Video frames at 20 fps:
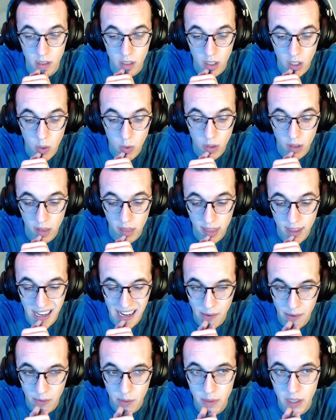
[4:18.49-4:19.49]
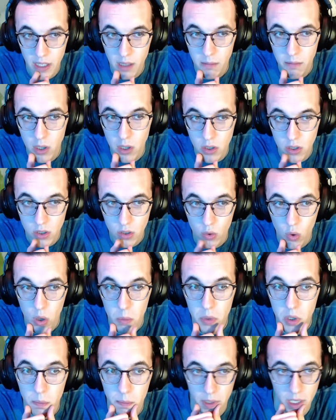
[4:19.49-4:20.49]
you would think would be the most
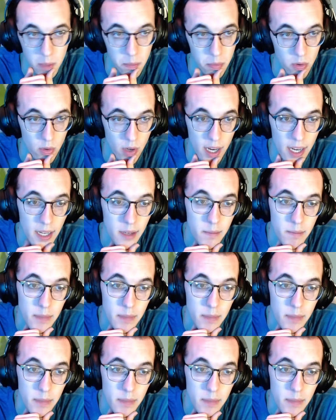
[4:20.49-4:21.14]
normal people, right?